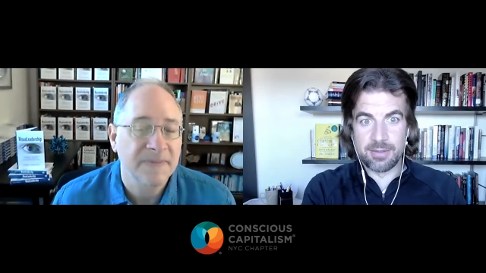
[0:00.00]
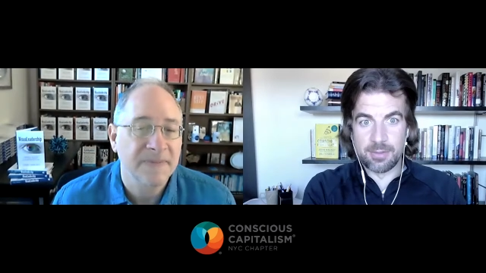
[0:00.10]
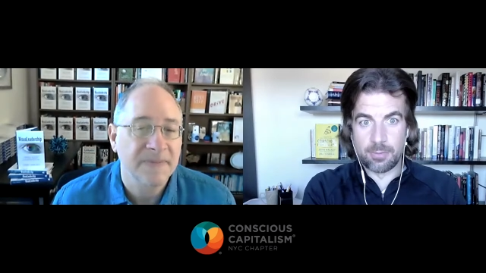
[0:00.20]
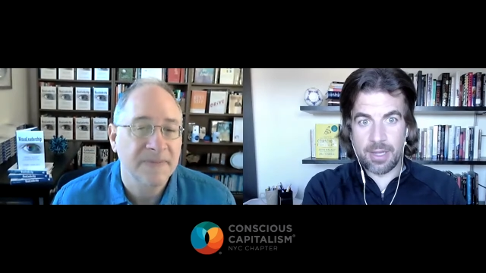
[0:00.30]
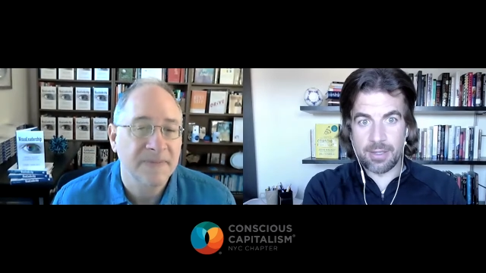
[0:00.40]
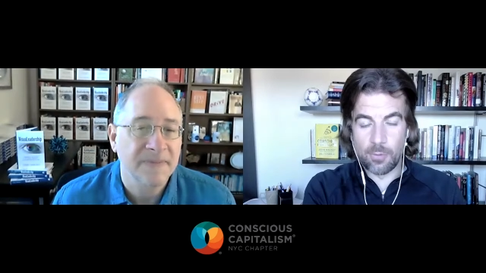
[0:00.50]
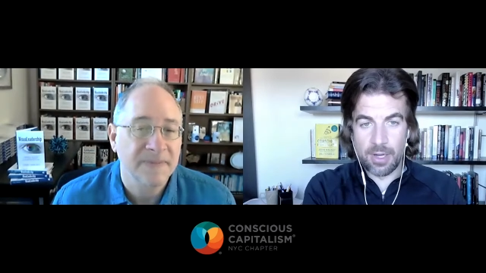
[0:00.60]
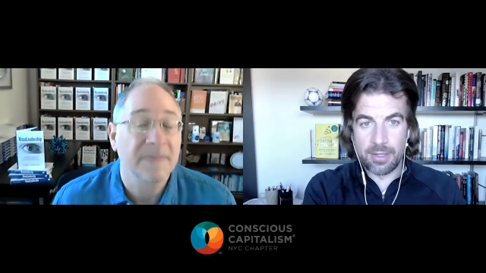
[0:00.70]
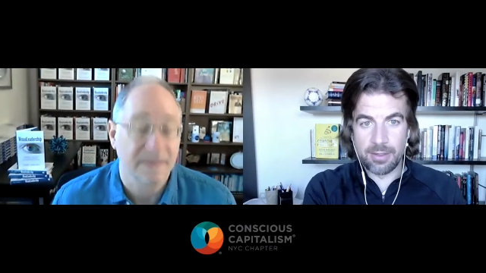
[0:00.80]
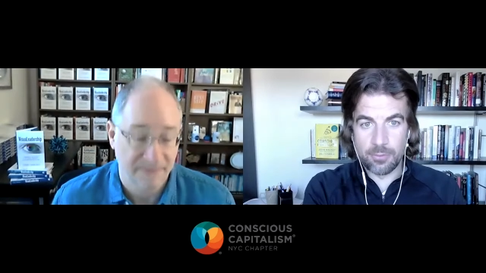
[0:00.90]
Speaker 1: in the black and
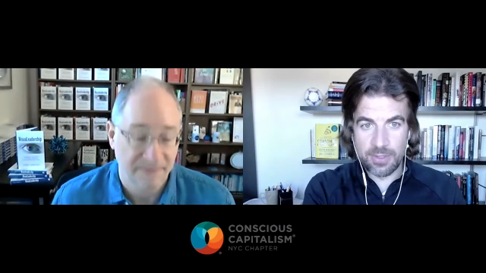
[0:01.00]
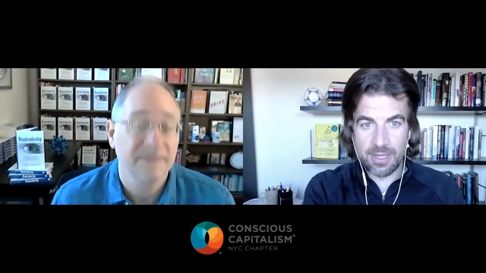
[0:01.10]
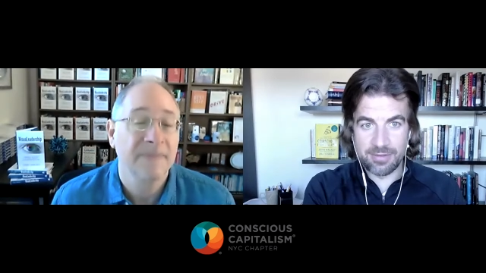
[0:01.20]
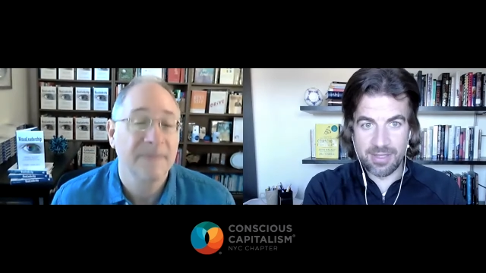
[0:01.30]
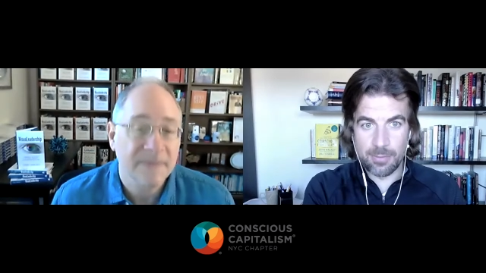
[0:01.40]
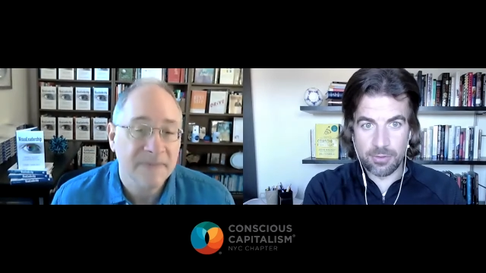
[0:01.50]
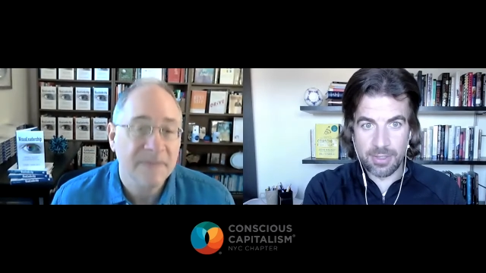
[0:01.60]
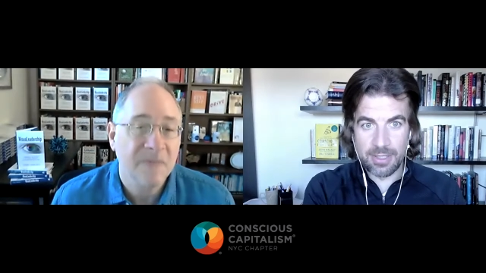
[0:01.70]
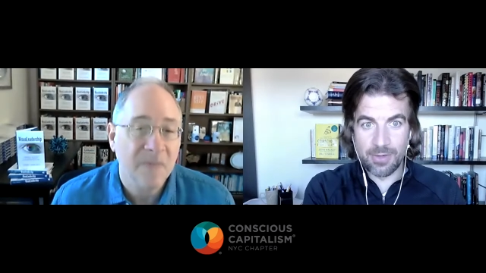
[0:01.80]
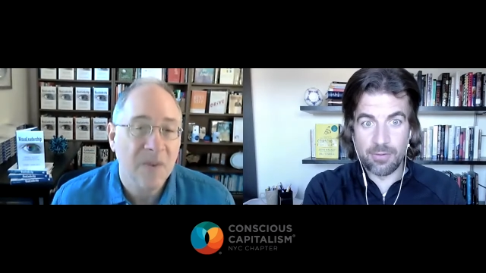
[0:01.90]
white and read that separately,
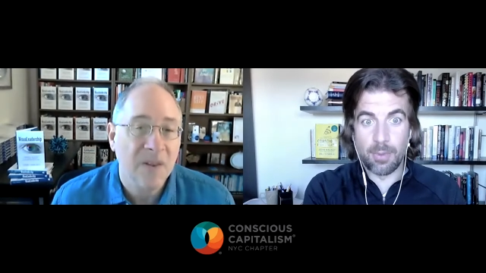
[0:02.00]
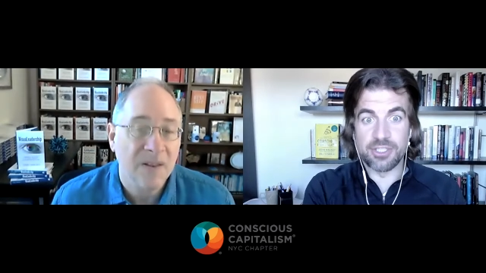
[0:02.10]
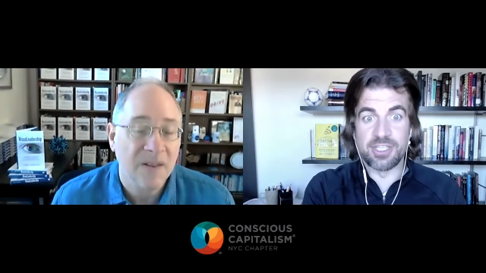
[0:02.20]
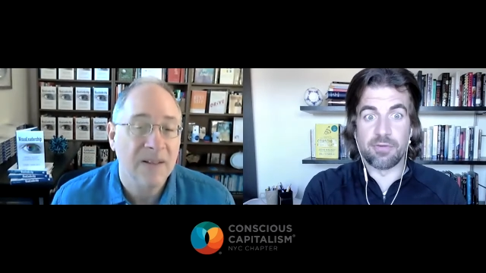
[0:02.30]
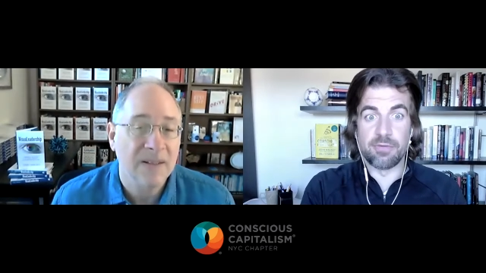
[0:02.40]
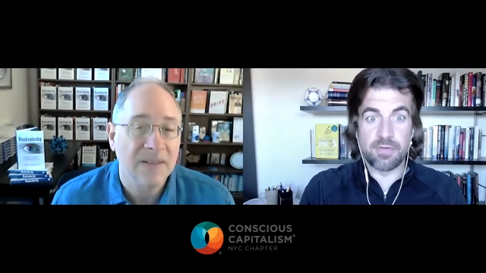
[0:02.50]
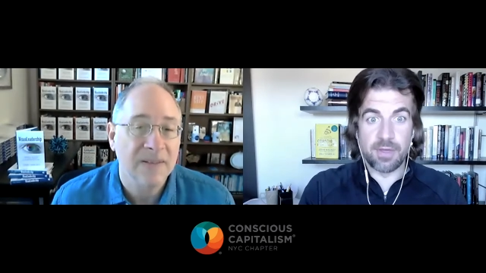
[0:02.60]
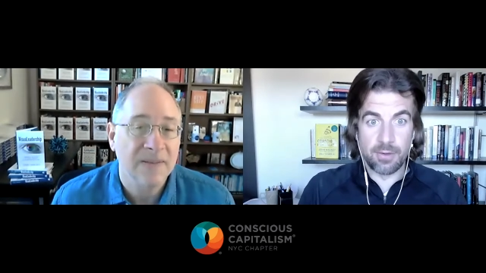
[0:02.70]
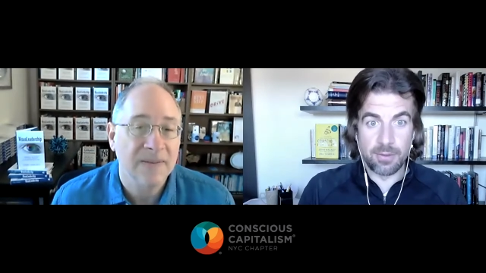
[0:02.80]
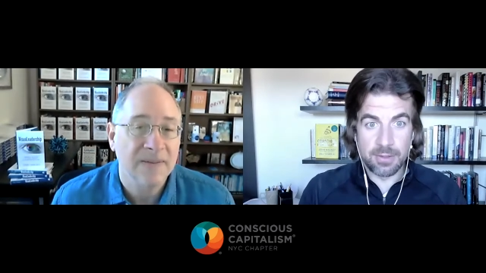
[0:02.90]
you would have a much different
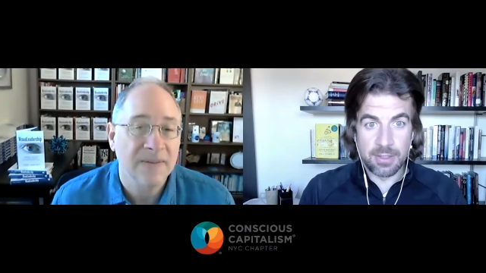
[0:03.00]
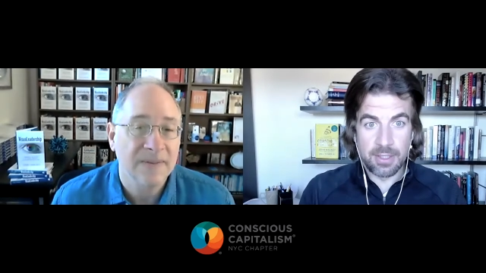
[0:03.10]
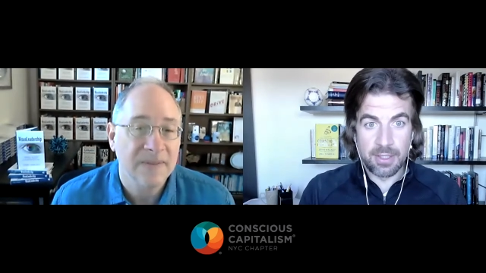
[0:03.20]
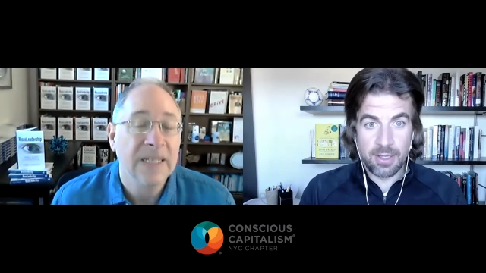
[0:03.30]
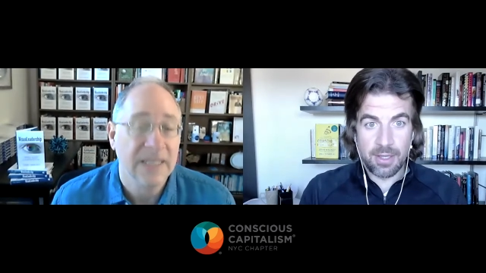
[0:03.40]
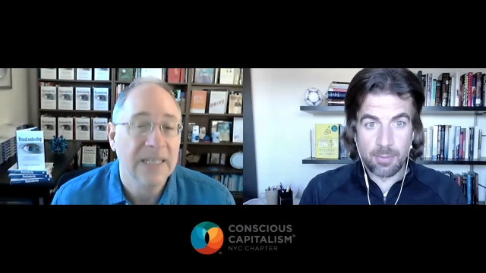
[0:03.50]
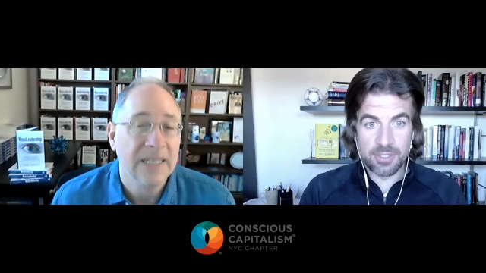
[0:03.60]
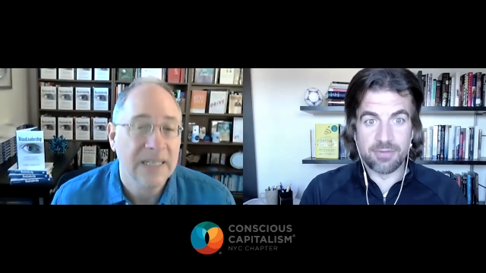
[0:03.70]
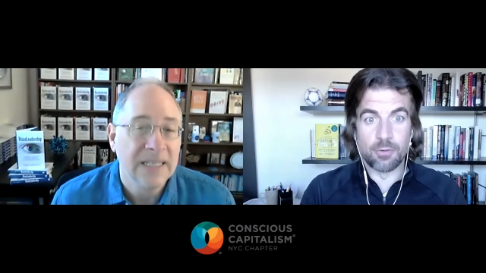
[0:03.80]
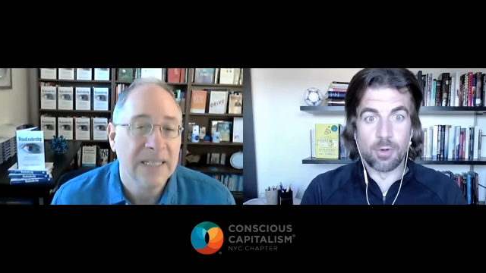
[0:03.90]
feel and a much
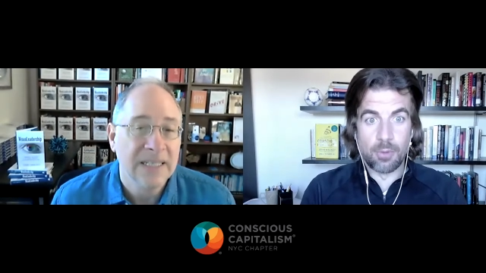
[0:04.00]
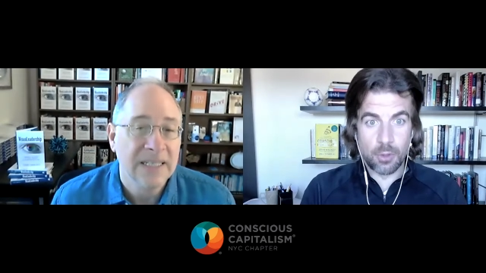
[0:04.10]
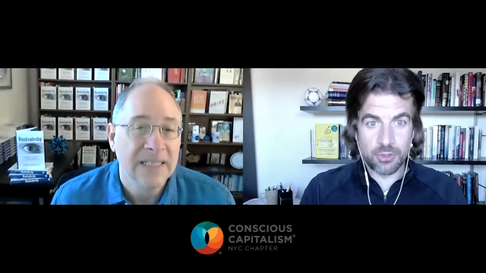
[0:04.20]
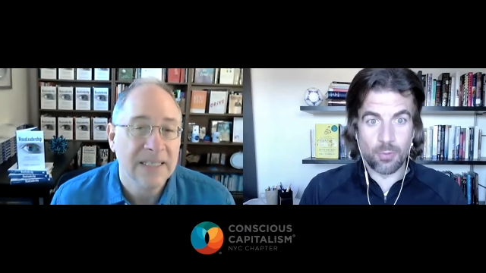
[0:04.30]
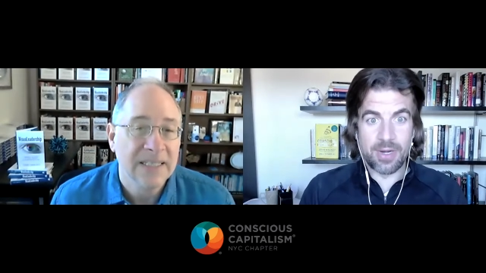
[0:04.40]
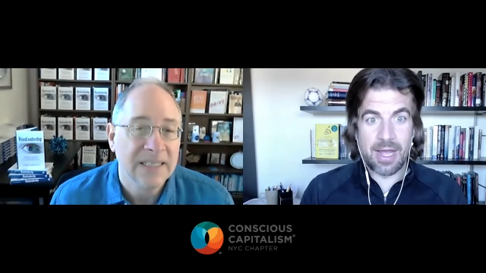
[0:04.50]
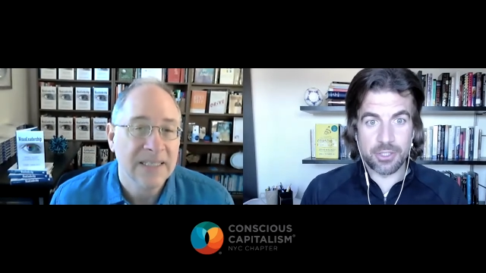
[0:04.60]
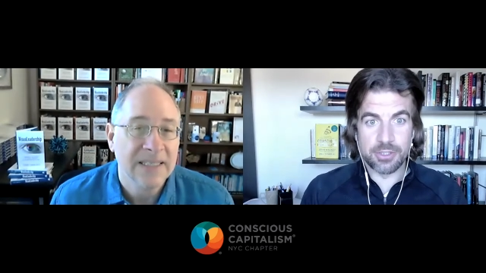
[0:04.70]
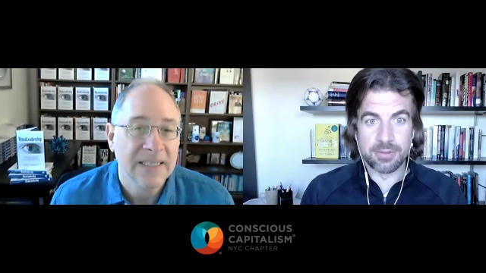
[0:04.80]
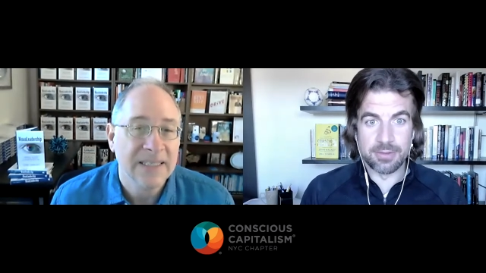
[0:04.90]
different emotional
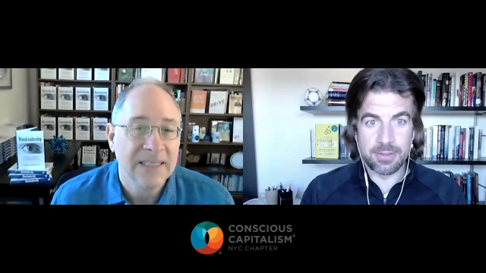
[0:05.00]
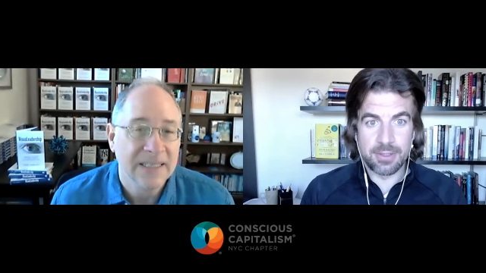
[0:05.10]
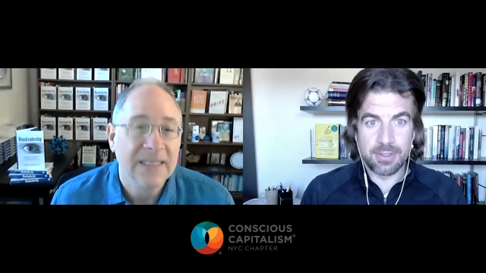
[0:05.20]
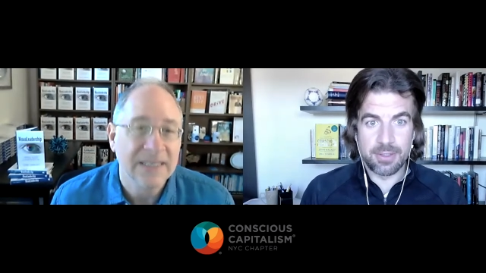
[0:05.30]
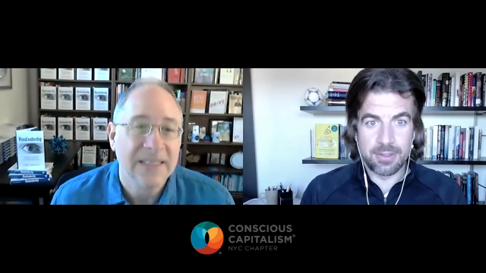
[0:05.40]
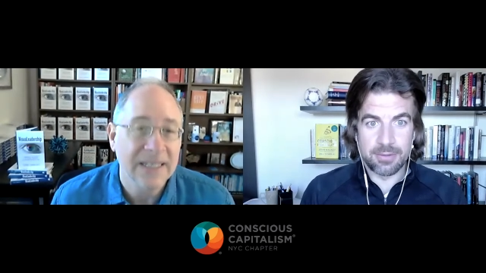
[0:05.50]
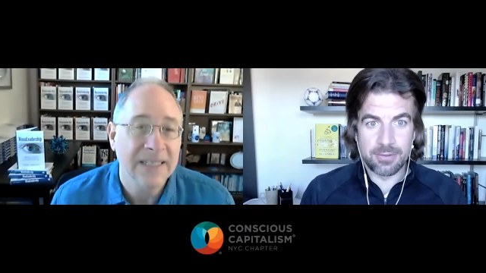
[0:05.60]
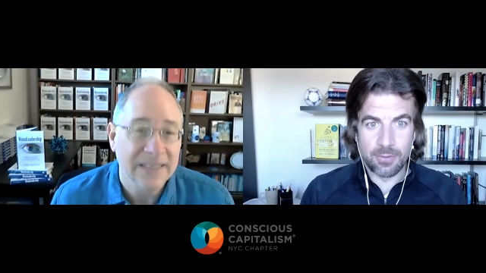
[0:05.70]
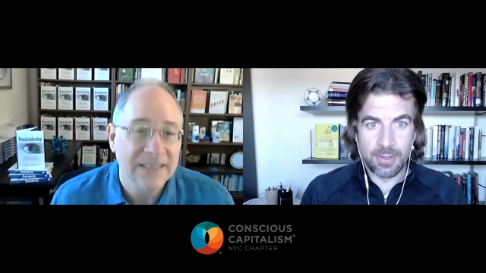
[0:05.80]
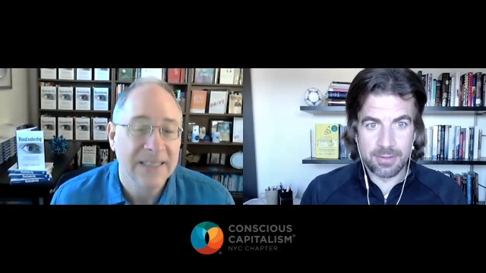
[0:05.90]
reaction yeah.
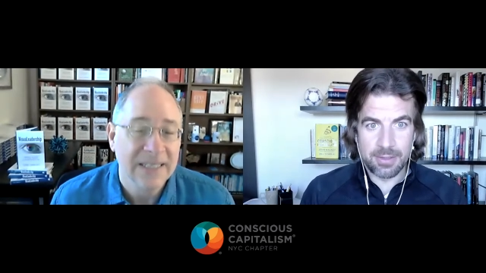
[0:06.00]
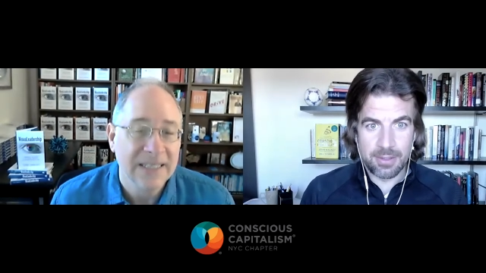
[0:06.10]
to it.